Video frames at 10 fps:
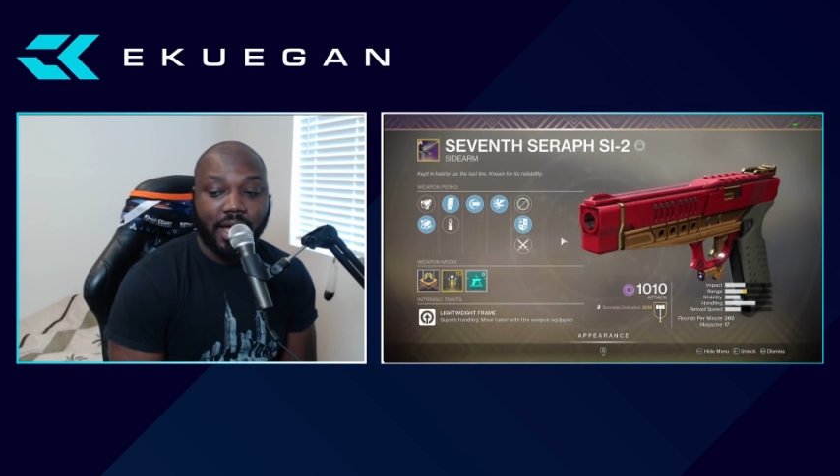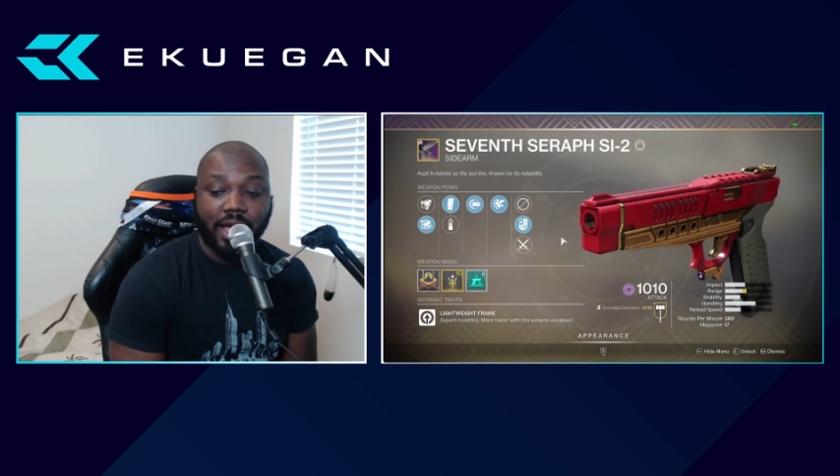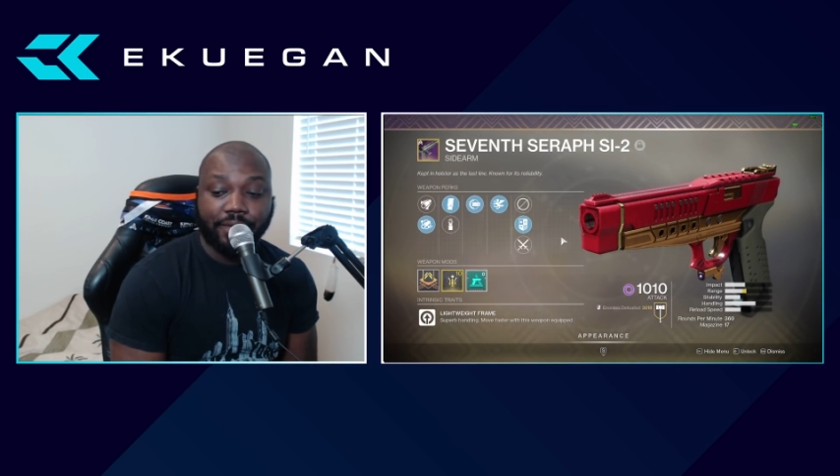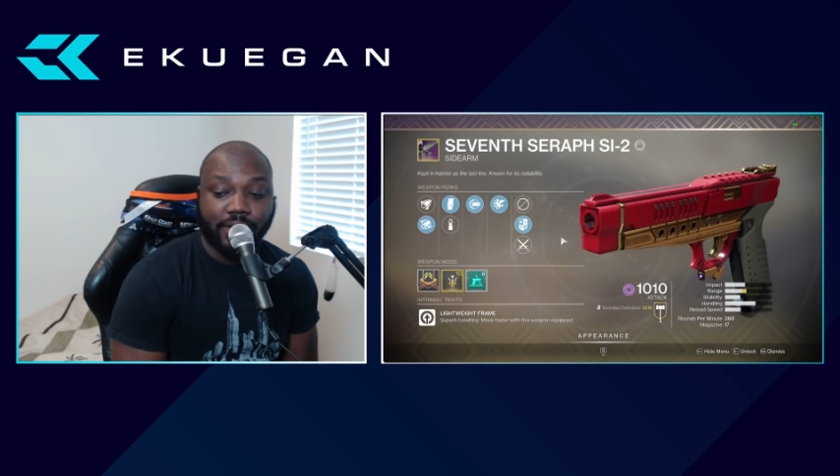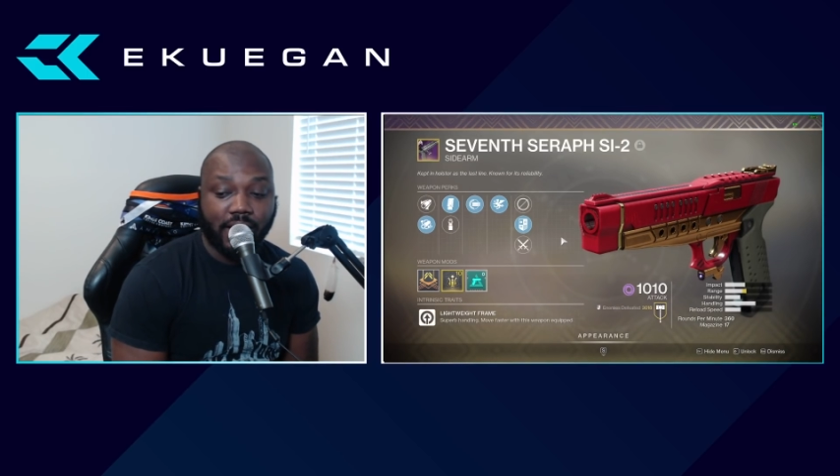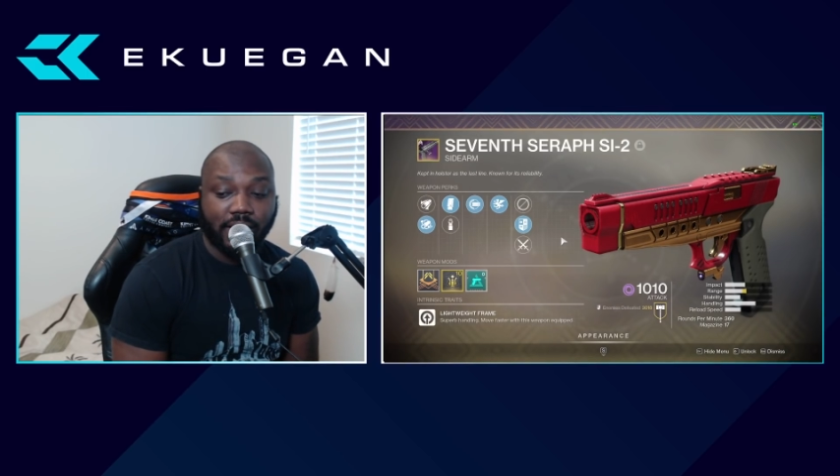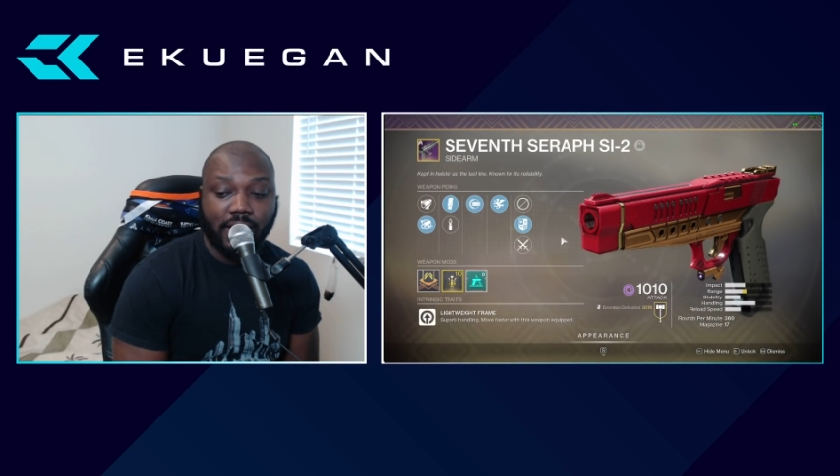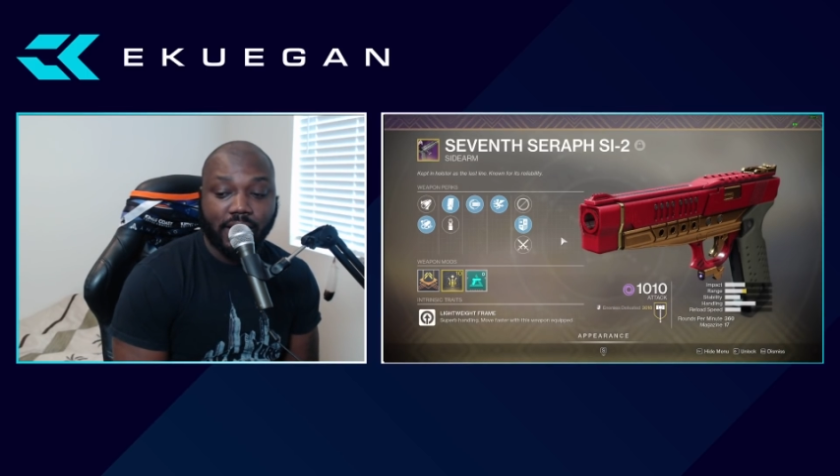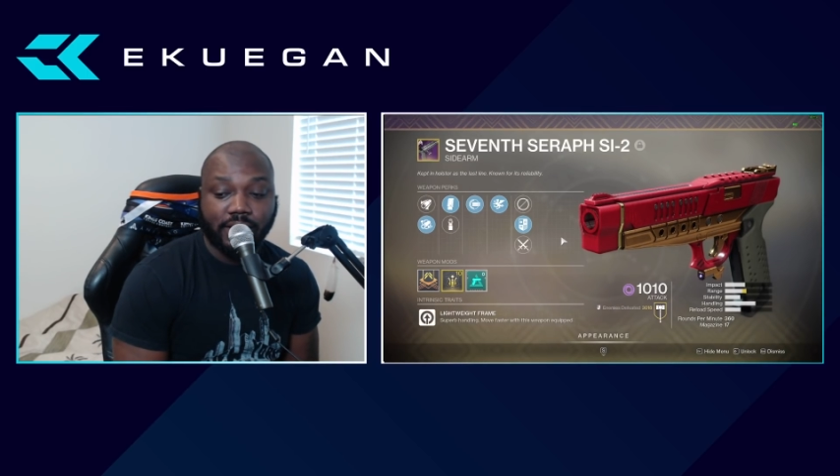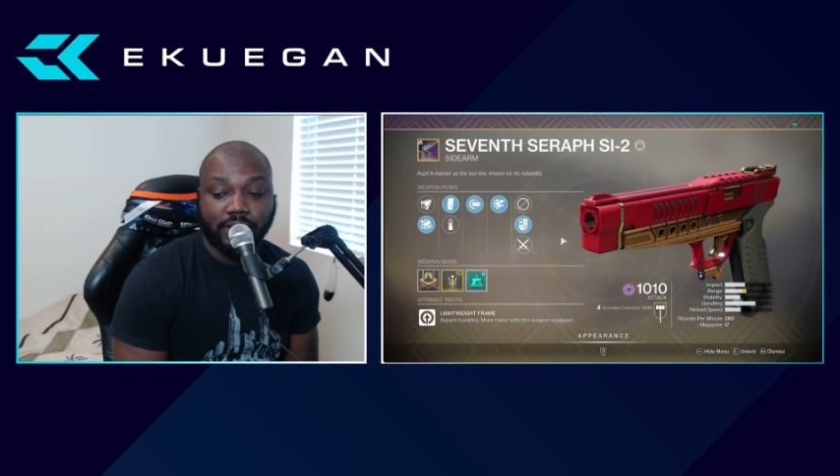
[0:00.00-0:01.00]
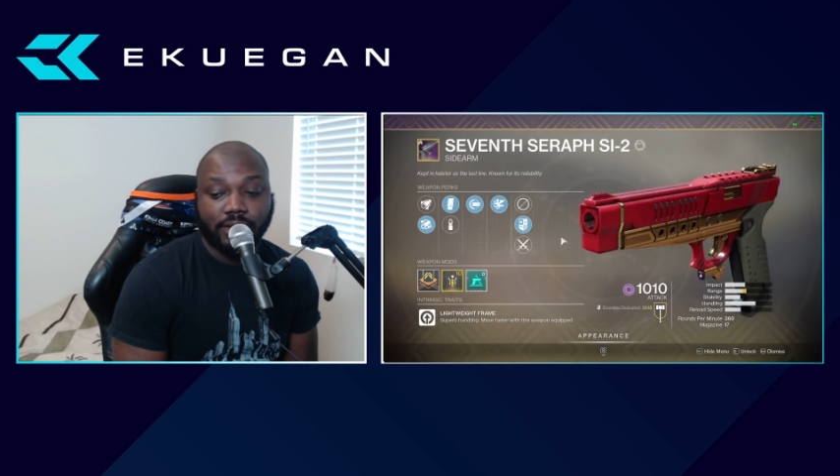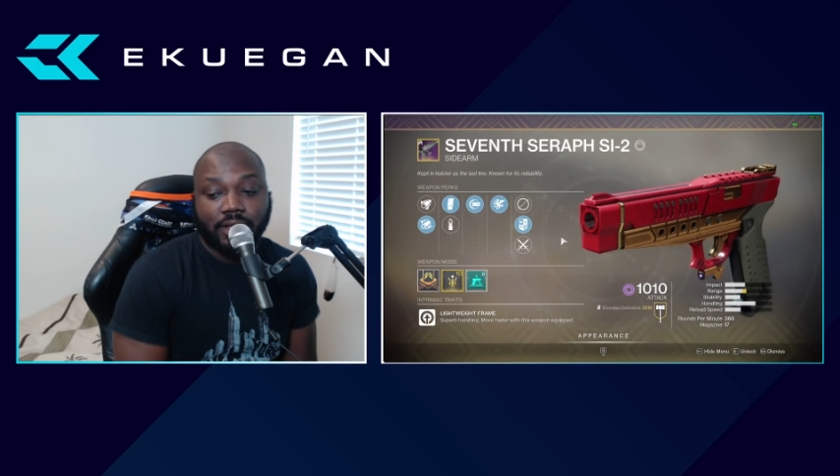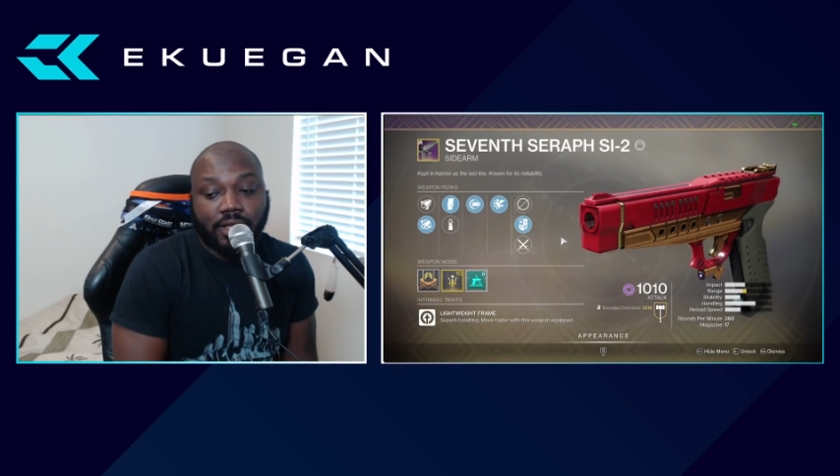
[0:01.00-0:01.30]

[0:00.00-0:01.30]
I have not gotten it,